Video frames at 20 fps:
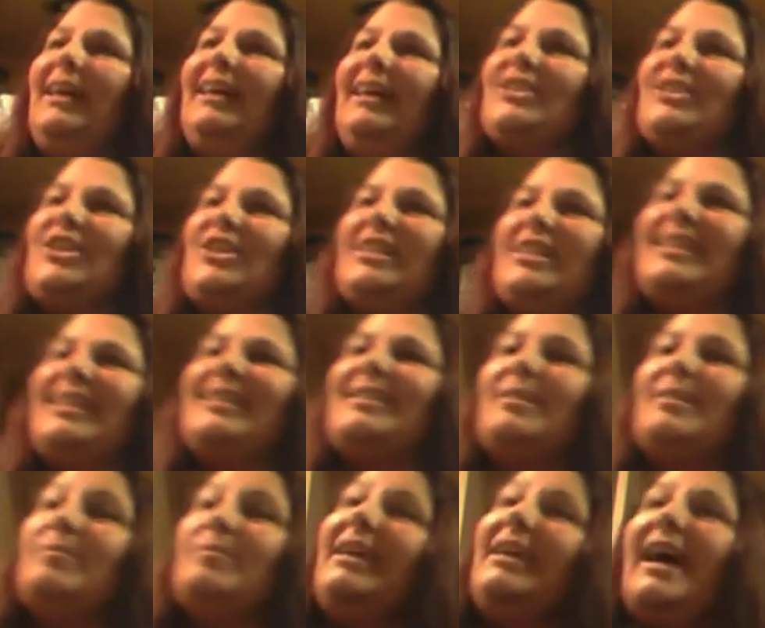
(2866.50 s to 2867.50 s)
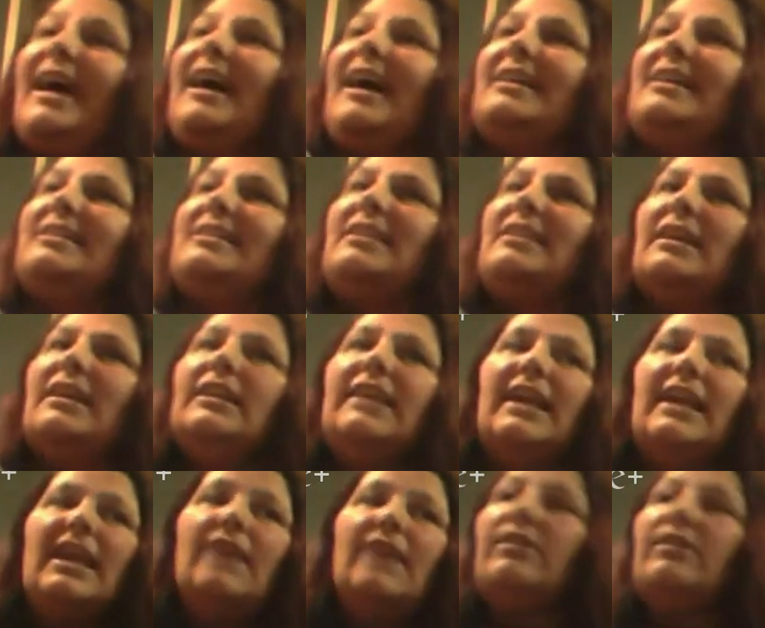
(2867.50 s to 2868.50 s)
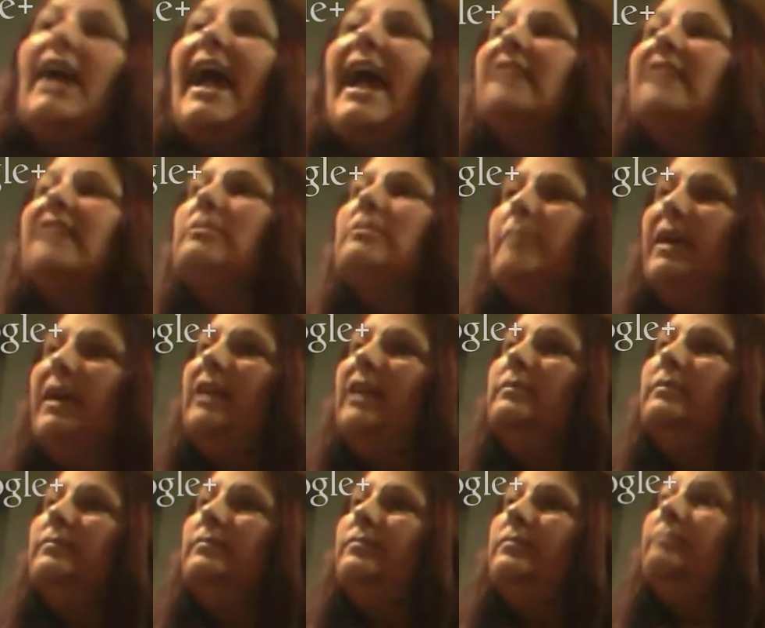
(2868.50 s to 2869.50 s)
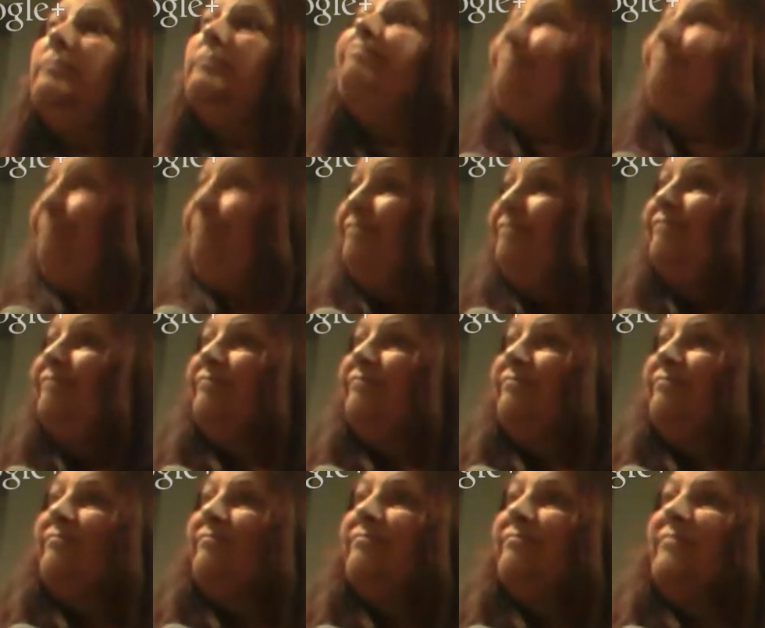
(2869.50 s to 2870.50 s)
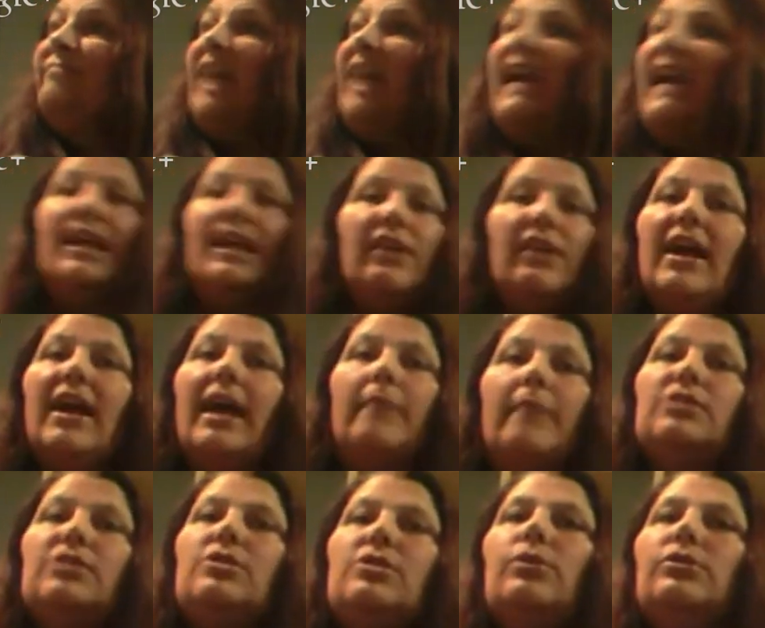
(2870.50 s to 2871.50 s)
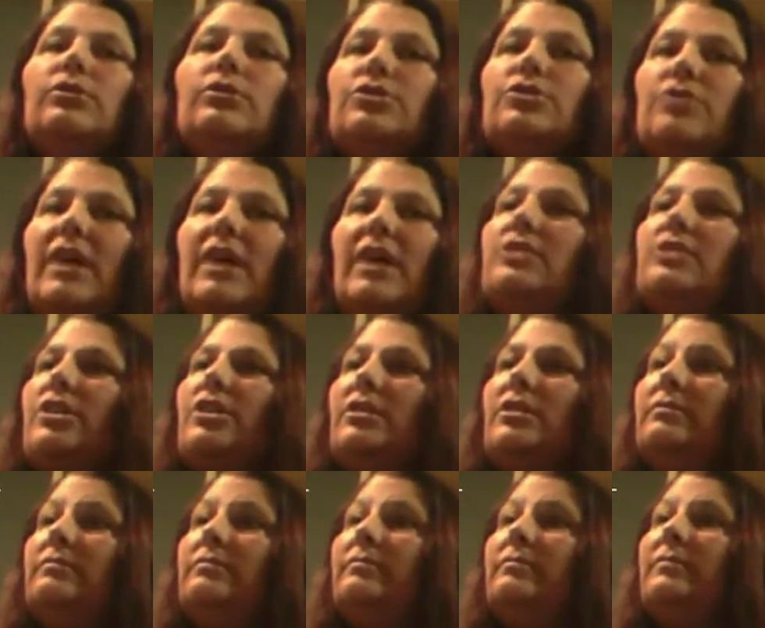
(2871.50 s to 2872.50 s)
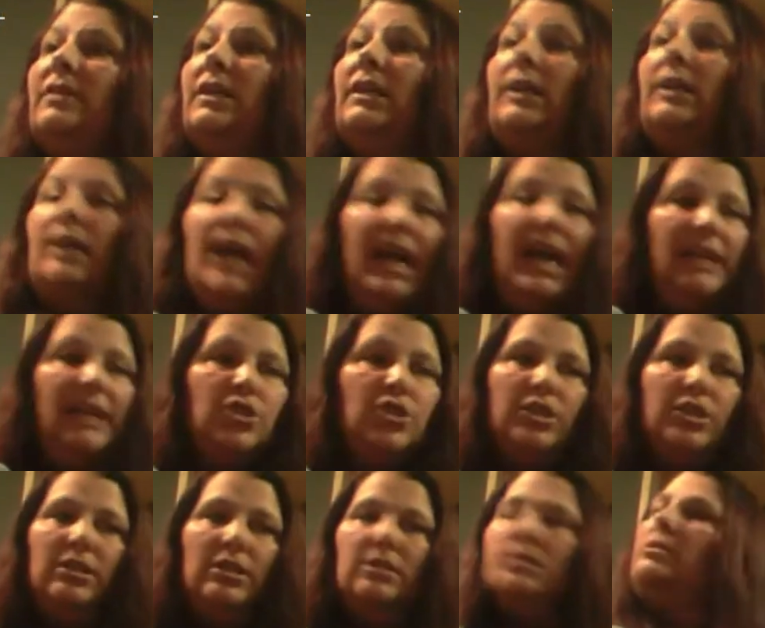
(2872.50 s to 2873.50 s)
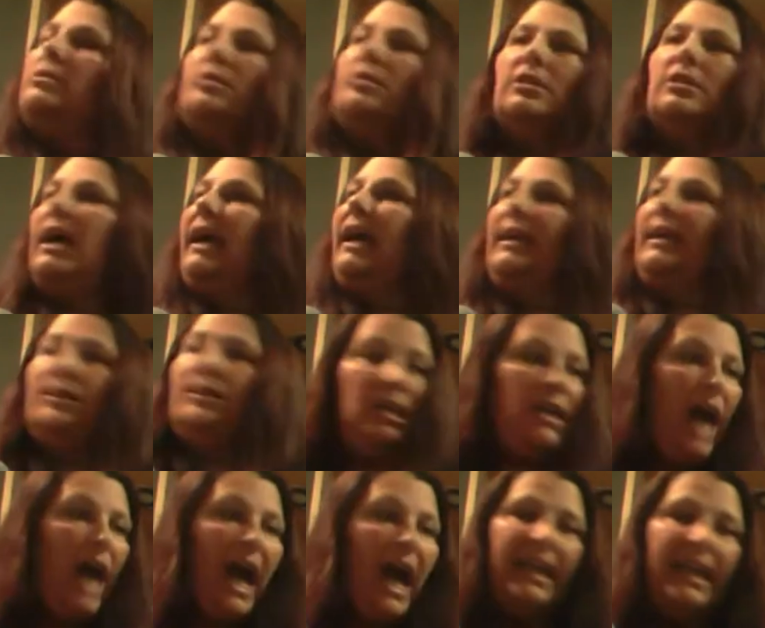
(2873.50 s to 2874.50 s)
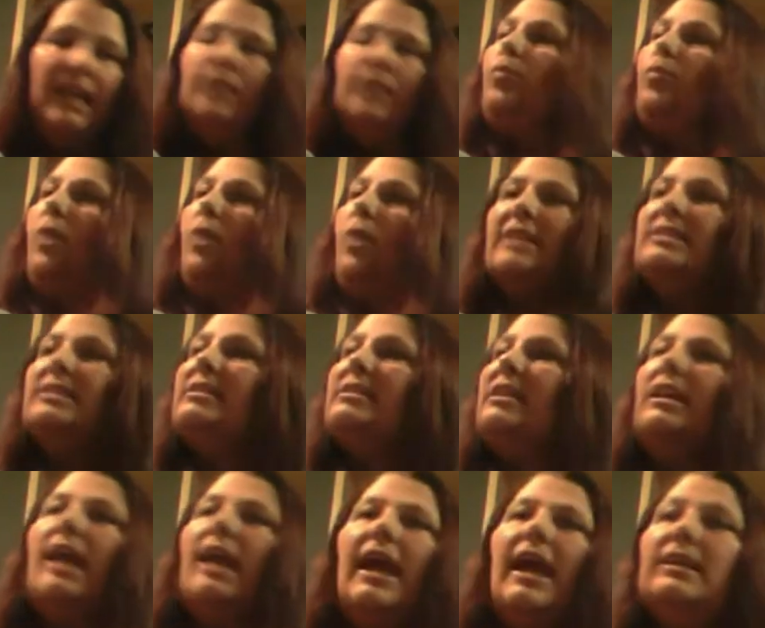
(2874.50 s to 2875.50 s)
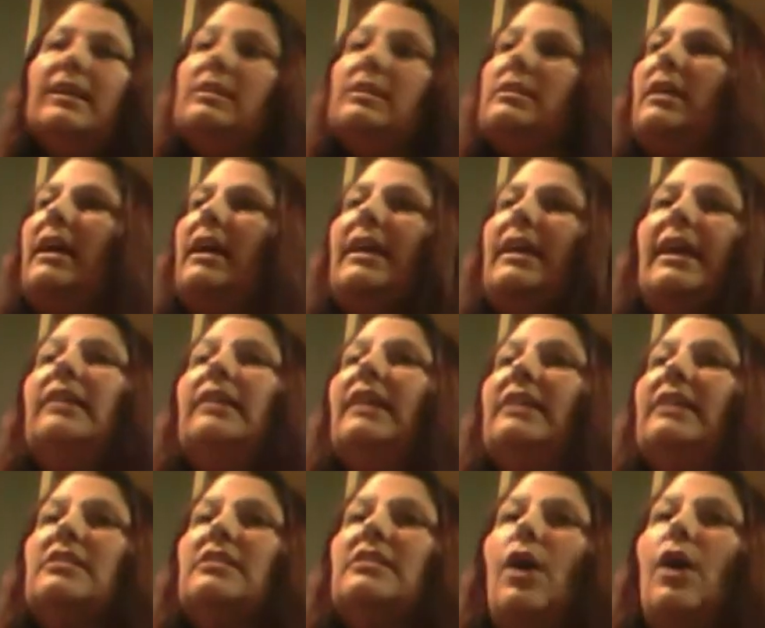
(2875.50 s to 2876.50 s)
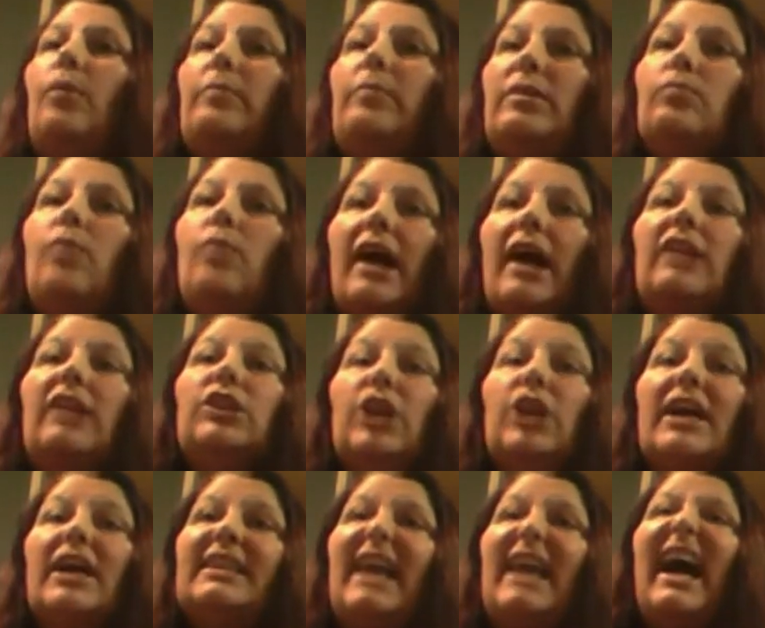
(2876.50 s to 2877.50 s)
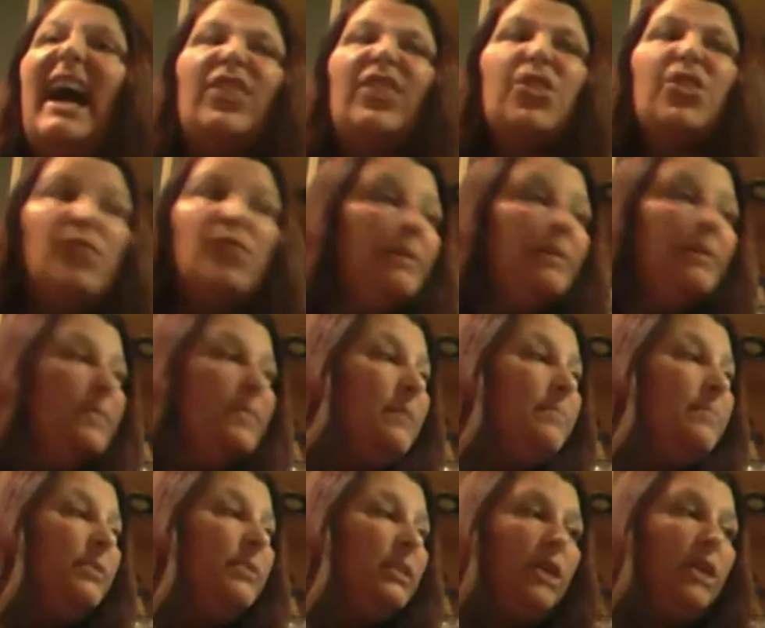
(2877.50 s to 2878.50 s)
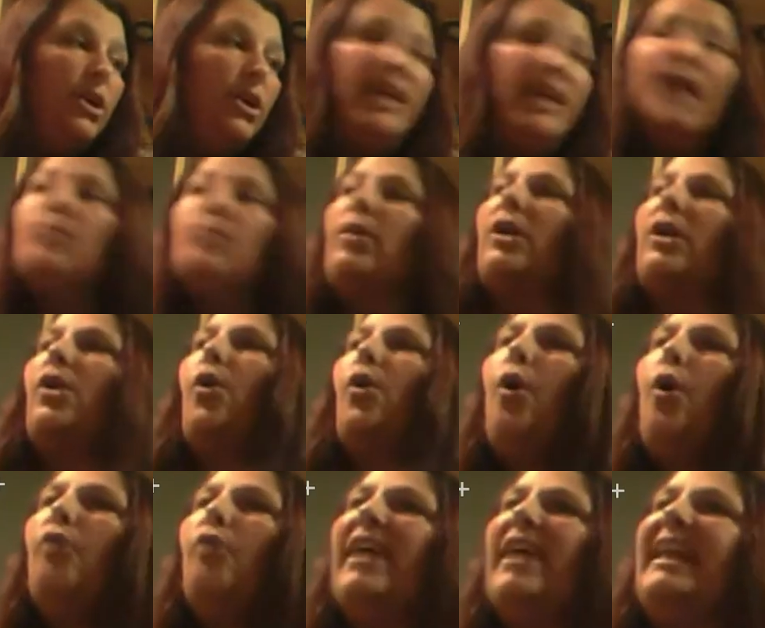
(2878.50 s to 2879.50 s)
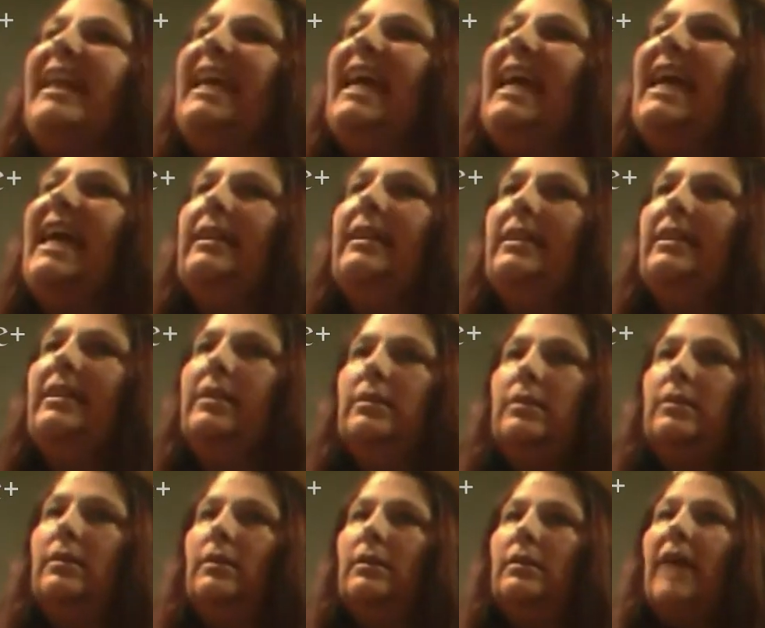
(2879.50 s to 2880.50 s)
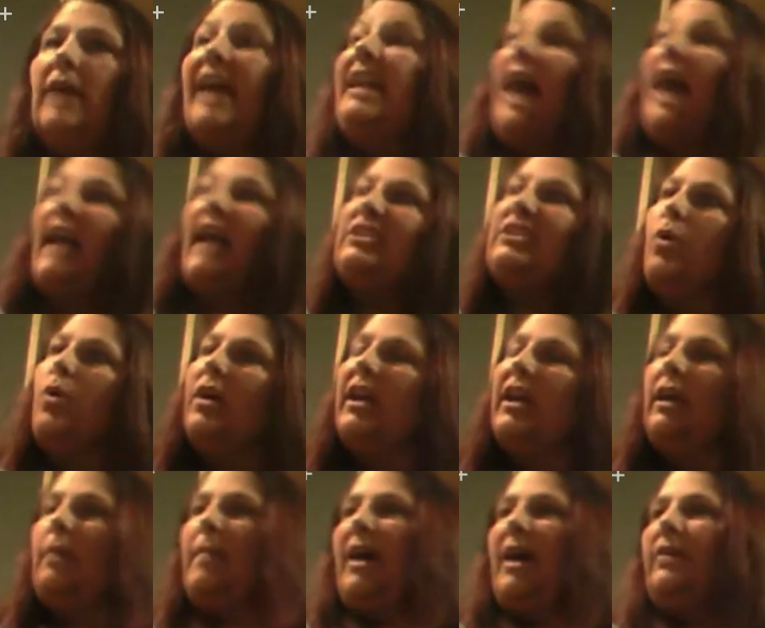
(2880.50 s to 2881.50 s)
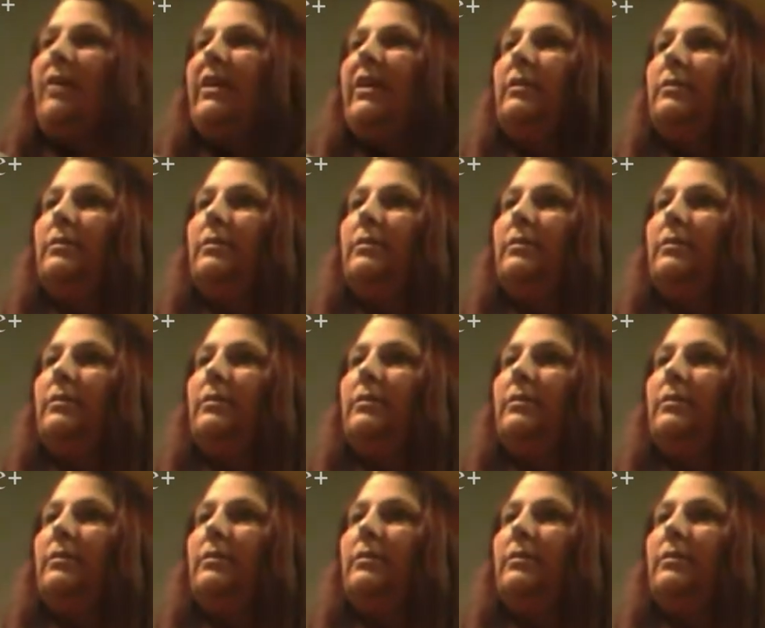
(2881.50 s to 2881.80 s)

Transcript: She says to me, yeah, isn't it? They never asked me. And here I am, a total stranger. And she's got it, wants it, and is like, yeah, let's go. Meanwhile, look at that. 3 people in her network are already in and not talking about it.